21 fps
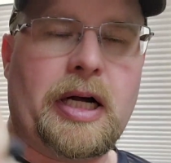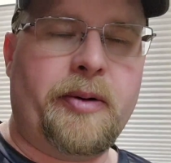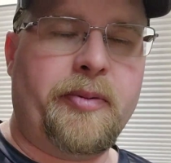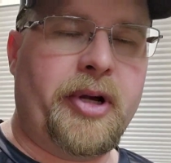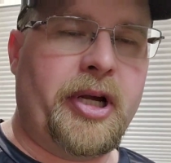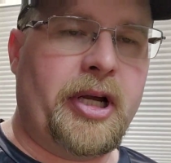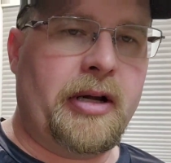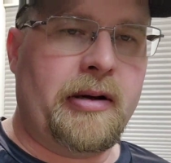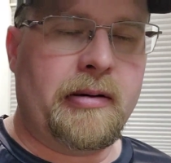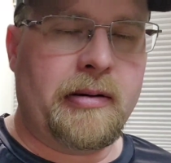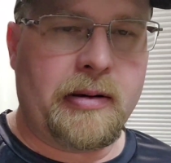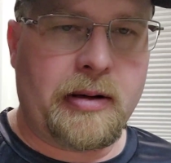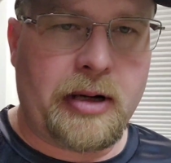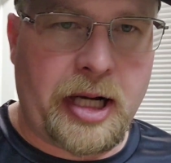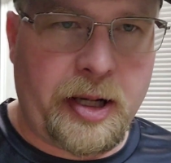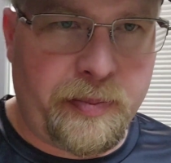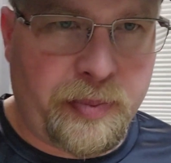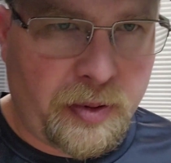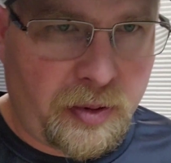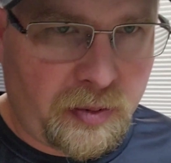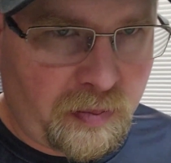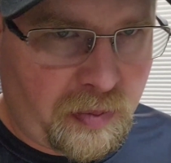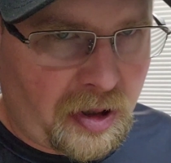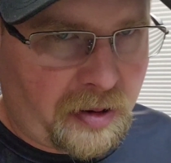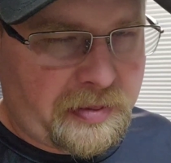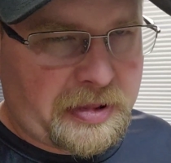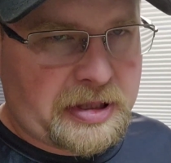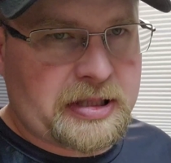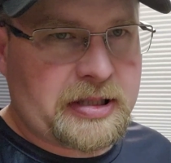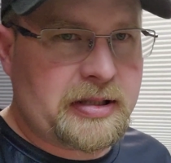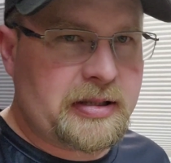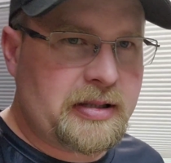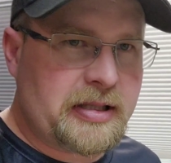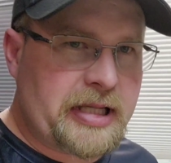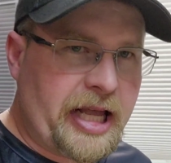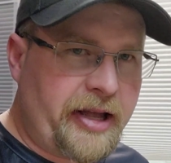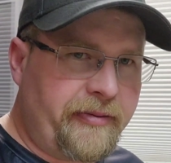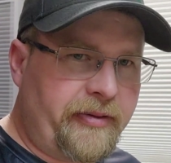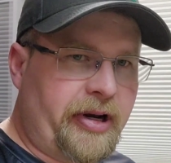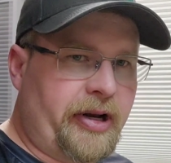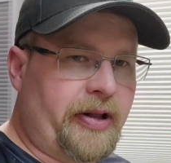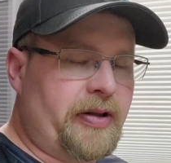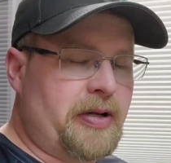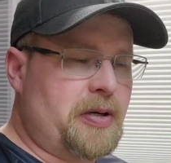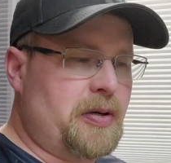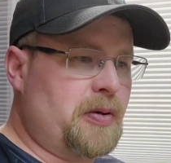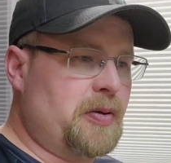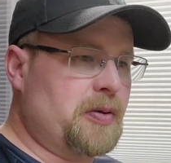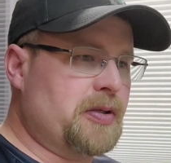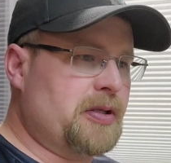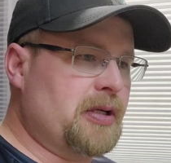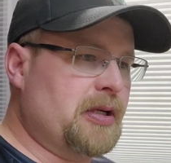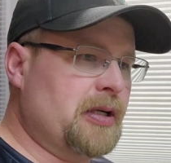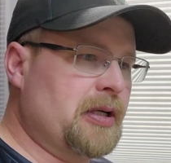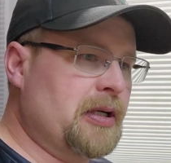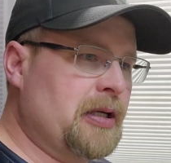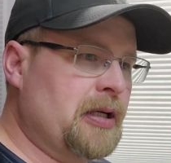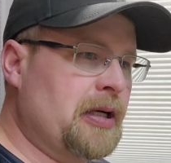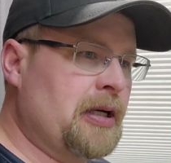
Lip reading: probably 7 of those